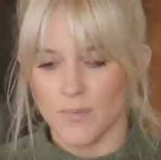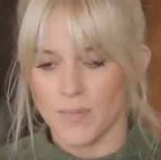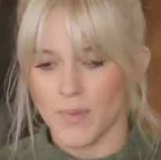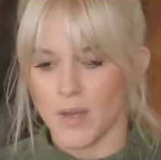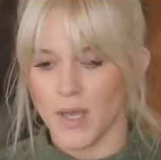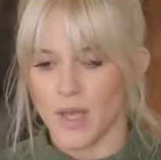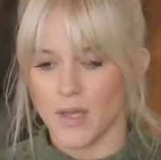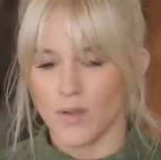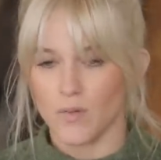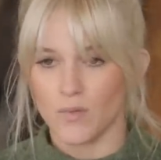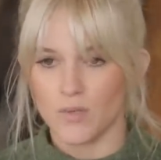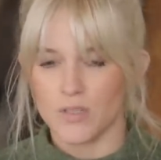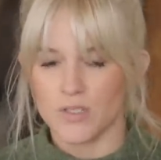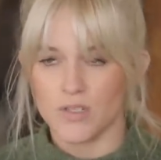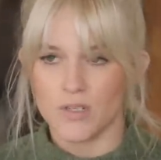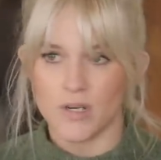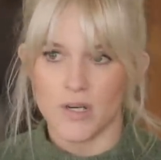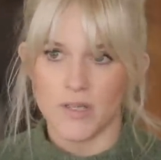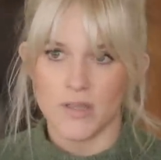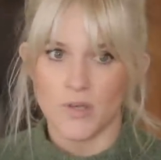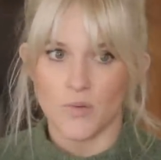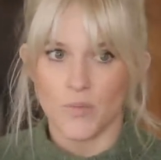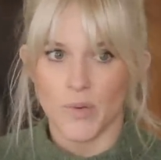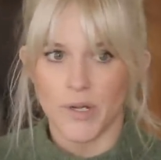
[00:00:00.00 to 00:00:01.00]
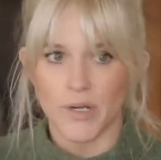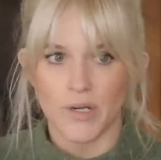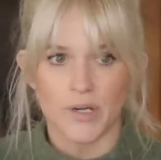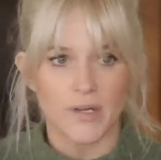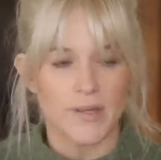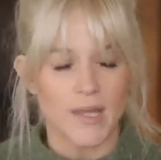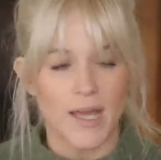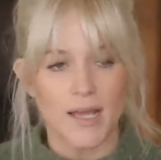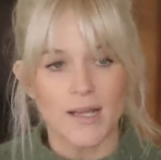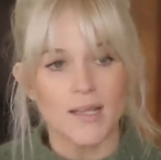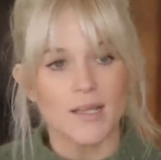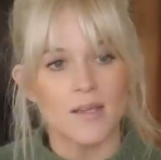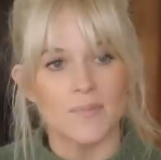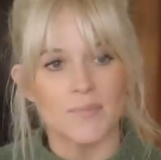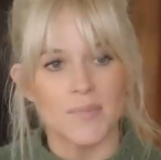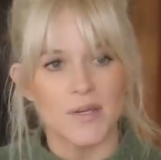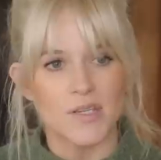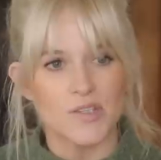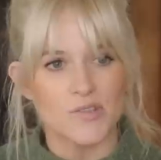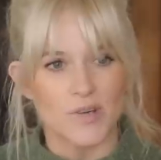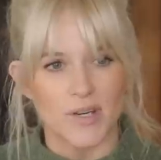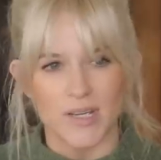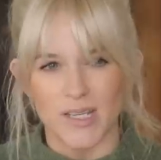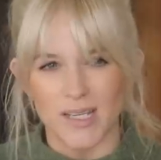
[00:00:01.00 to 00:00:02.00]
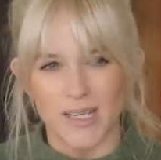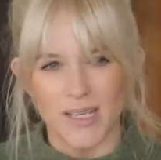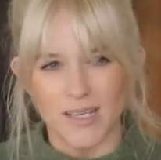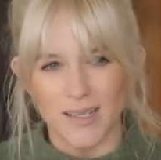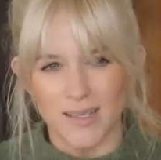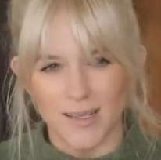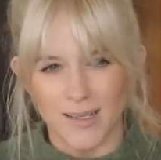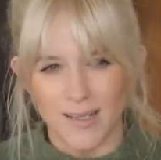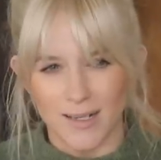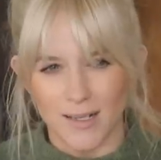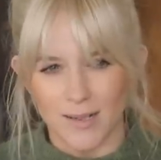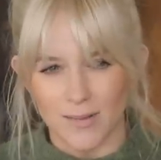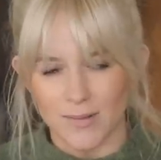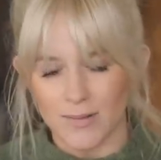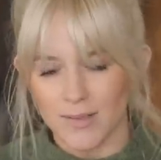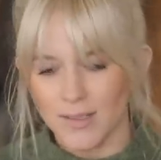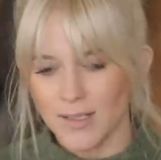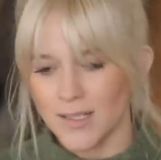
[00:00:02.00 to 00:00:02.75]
But yeah. during the winter, that can be tricky, you know?